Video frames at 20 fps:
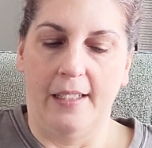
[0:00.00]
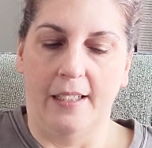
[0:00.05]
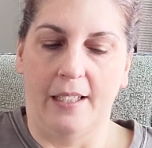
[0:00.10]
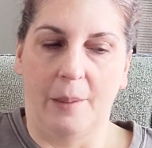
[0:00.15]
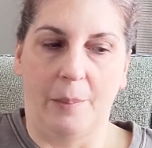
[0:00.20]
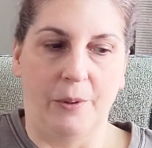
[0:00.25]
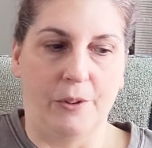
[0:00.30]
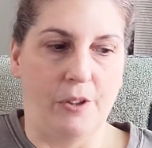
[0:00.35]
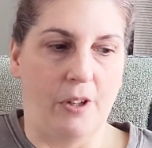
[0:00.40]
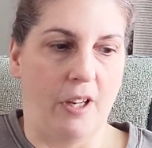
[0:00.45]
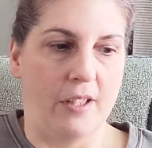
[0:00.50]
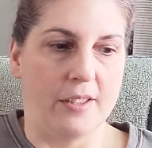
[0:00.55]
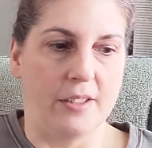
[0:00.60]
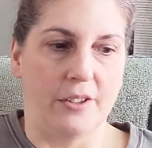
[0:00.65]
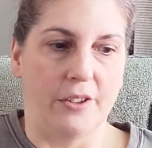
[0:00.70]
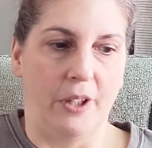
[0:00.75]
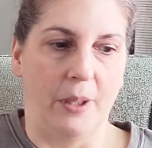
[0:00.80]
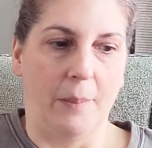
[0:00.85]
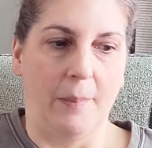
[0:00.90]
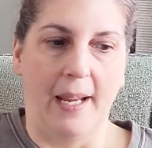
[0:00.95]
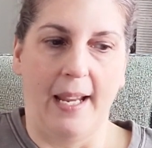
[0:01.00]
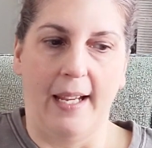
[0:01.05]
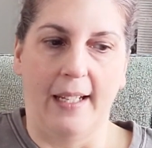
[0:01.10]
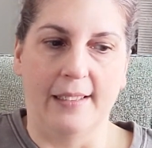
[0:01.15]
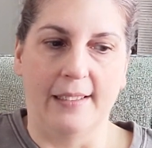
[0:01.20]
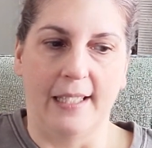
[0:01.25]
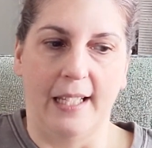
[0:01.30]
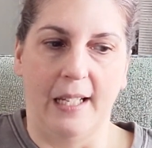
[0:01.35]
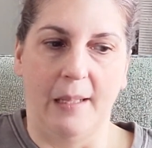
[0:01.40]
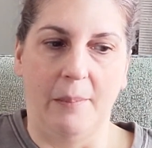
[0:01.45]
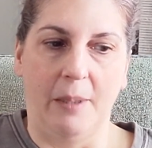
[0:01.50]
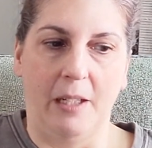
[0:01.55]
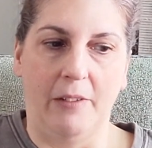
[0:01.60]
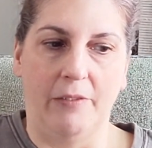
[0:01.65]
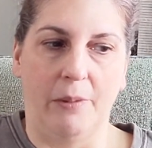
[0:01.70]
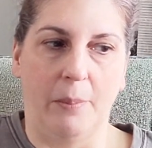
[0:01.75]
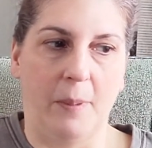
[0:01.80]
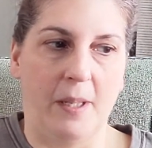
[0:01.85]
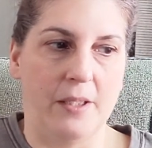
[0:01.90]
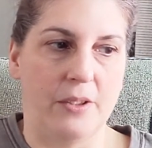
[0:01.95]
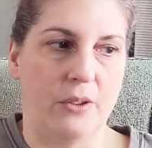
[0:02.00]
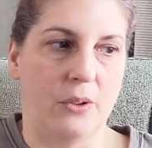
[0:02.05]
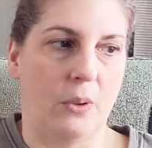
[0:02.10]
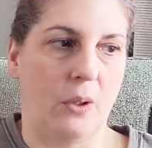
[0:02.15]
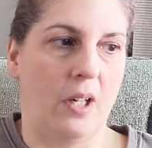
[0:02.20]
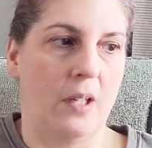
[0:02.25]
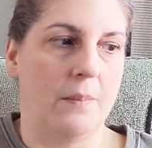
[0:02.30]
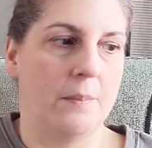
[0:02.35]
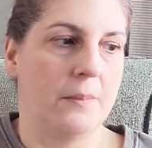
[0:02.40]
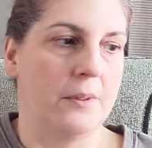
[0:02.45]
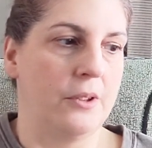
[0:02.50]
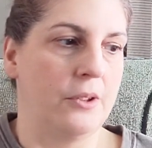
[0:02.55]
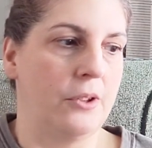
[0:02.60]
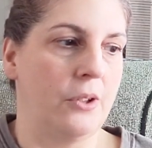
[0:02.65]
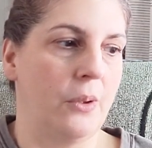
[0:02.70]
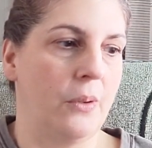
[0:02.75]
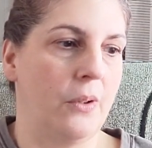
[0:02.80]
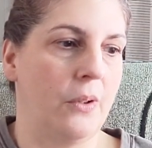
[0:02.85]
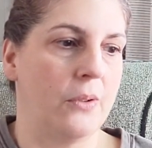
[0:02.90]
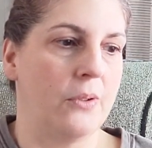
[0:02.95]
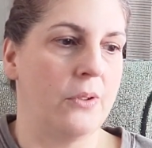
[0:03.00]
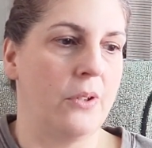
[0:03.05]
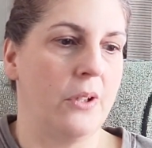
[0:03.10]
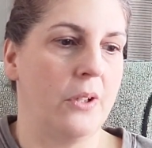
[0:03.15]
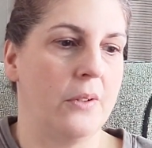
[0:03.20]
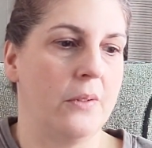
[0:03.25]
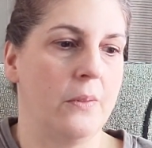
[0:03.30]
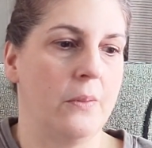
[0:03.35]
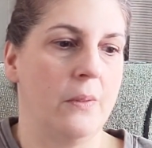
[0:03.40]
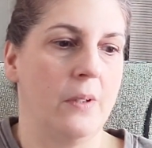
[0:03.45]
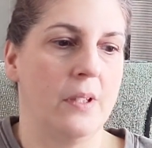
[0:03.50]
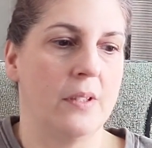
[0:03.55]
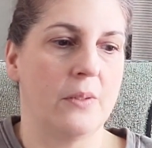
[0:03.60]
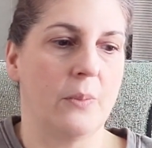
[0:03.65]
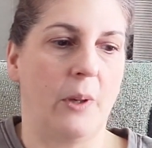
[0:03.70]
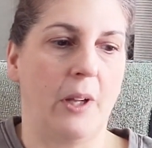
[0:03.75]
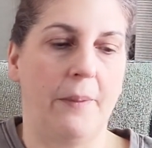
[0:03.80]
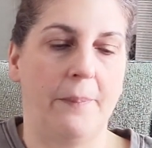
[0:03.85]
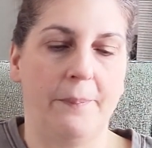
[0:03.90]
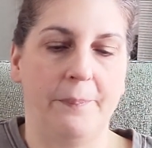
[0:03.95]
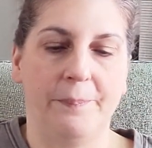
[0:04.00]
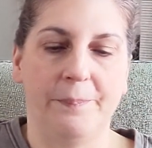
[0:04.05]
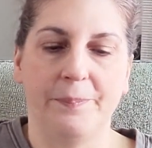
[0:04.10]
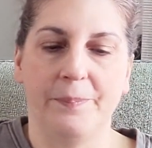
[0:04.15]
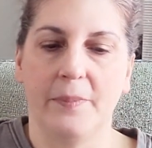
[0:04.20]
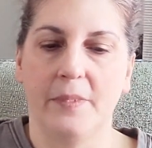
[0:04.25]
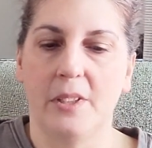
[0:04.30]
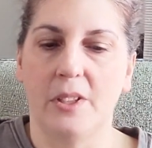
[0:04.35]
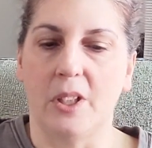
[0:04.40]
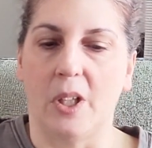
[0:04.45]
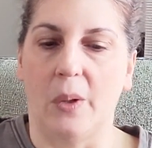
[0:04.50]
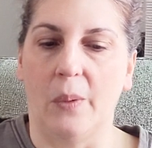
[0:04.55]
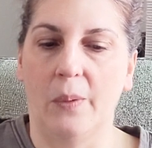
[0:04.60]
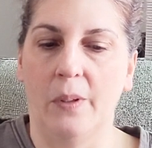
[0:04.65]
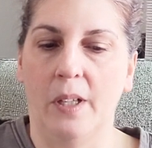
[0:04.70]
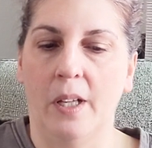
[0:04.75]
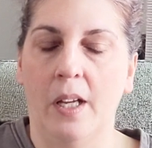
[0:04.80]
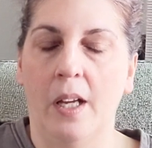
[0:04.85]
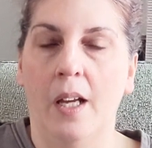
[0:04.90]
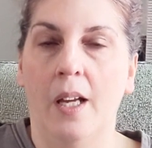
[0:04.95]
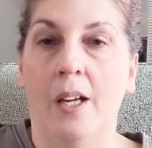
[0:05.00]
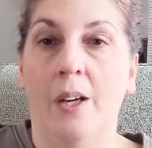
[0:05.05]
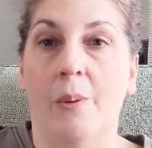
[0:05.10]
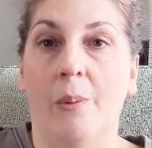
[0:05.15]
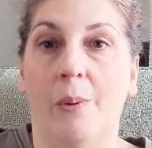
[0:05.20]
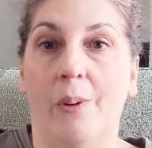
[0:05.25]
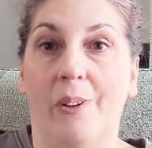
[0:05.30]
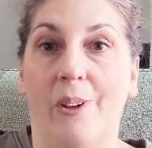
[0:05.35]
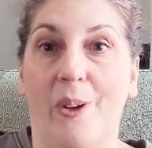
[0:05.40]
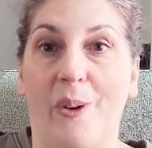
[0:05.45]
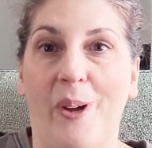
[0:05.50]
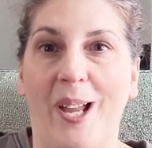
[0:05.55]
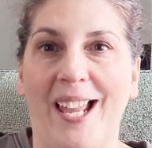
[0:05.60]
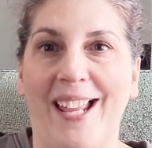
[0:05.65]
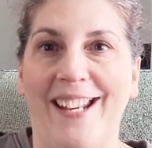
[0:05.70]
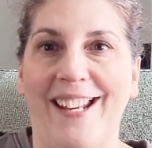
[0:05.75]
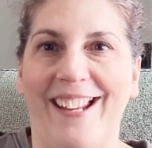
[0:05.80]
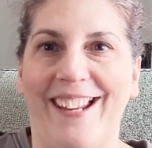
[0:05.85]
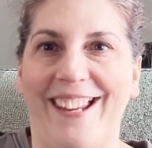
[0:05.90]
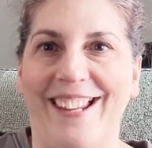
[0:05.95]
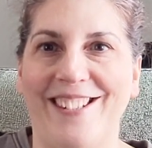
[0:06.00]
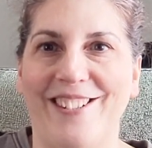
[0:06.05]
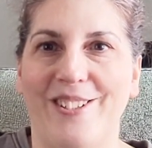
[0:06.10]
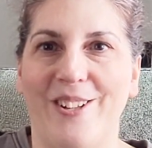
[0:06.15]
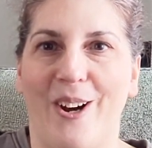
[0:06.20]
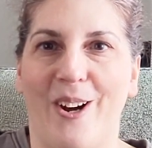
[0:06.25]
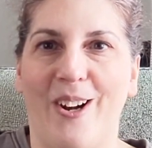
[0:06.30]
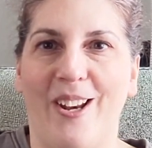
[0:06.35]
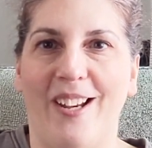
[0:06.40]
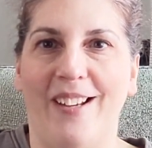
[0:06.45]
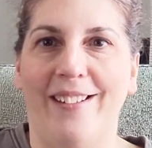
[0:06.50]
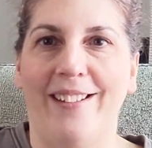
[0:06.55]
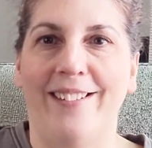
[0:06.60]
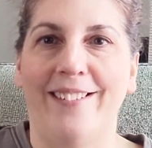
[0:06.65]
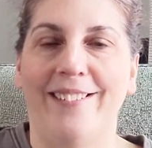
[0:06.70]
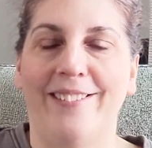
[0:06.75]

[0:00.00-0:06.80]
a couple drawstring bags that I made for my store. I'm going to show those to you as well. So we'll go ahead and get started.